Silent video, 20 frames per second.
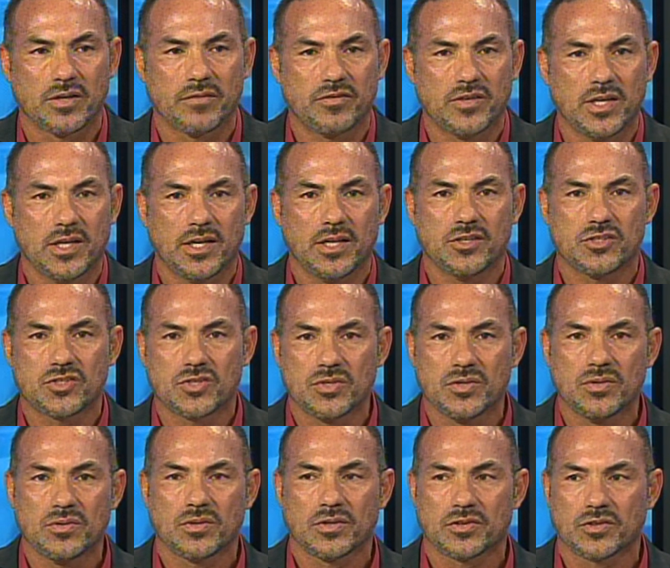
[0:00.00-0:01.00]
of getting
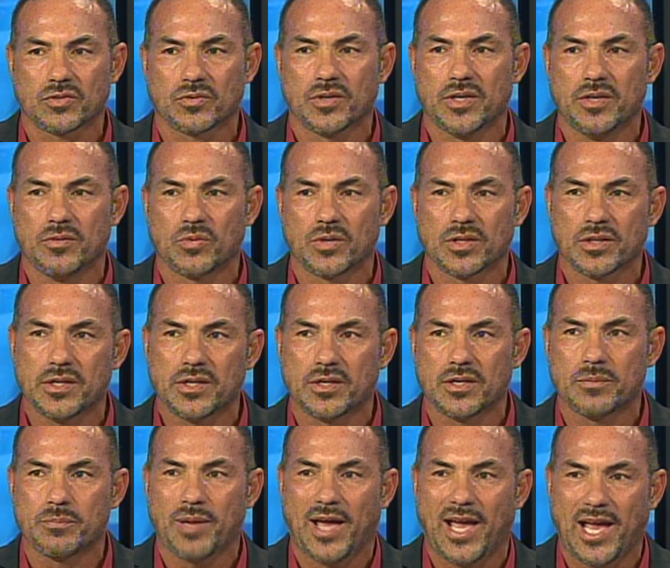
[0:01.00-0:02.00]
2 or 3 really
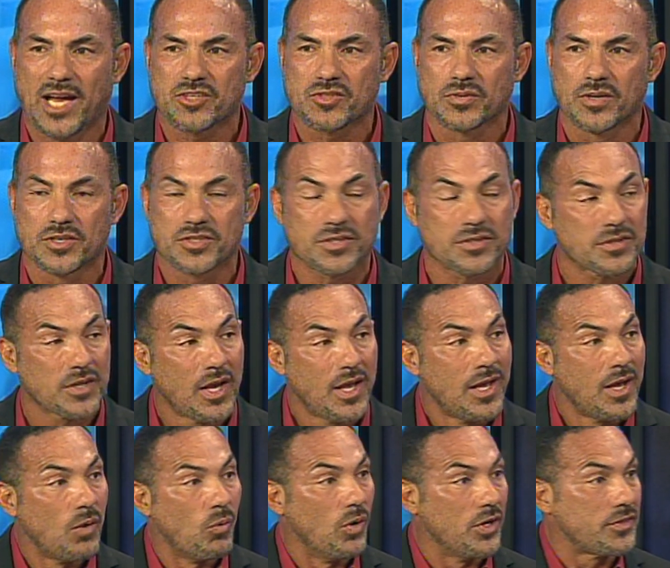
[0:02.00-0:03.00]
good pass rushers
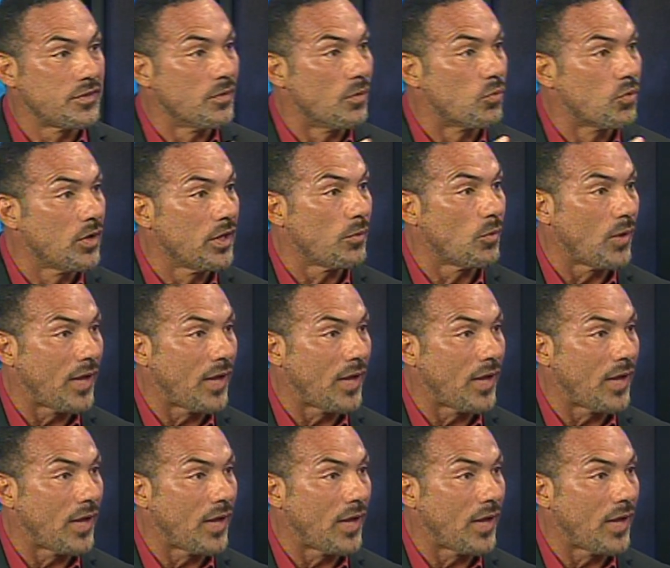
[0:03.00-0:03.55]
with the real,